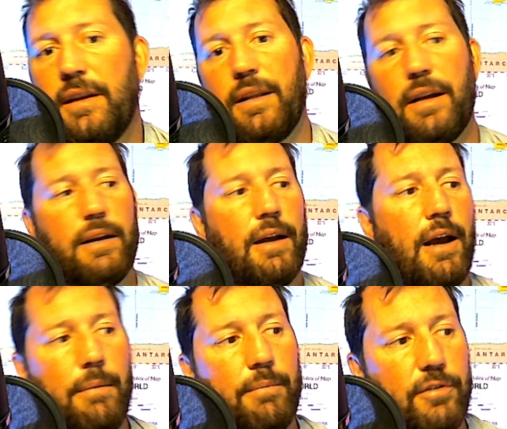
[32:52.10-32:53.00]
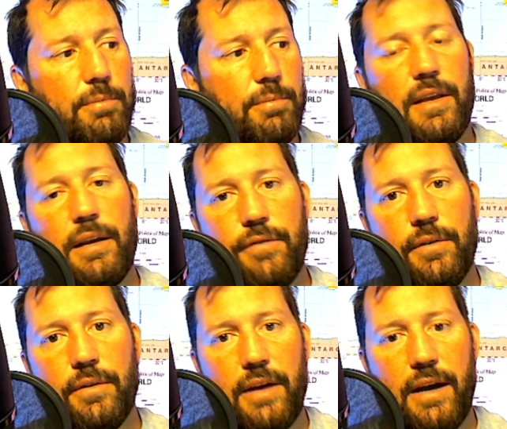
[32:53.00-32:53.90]
Like, I'm super
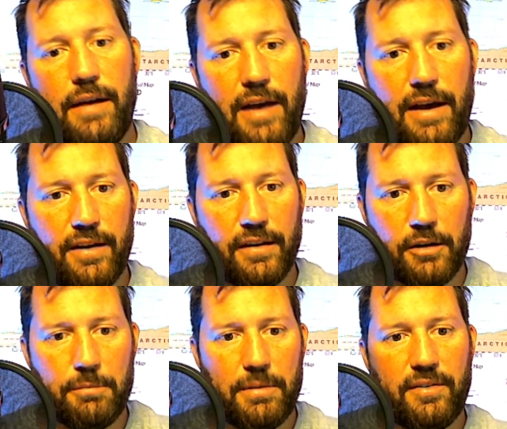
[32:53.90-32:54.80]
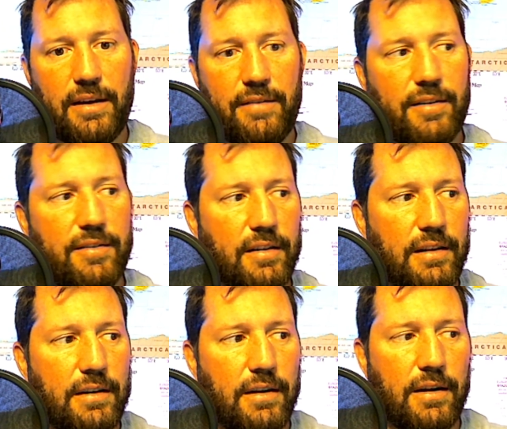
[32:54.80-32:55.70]
thankful that I've had a little bit of savings to
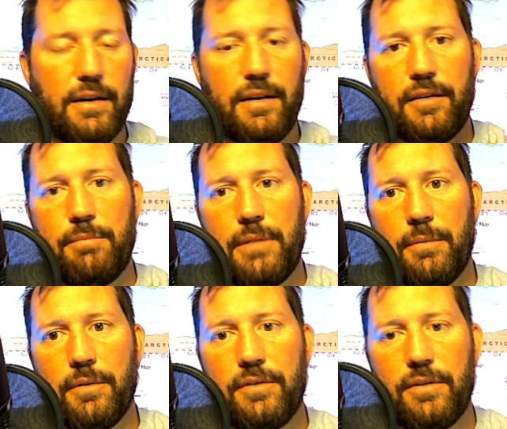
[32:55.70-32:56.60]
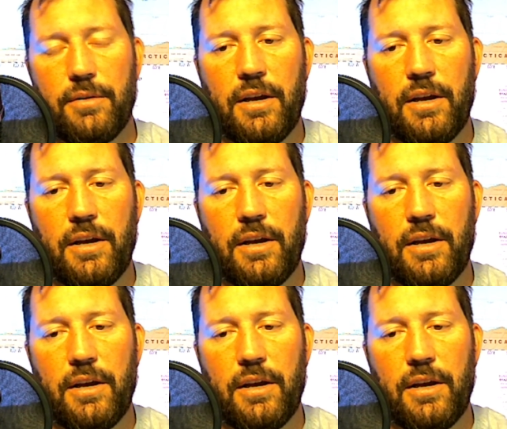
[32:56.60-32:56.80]
lean on and to be able to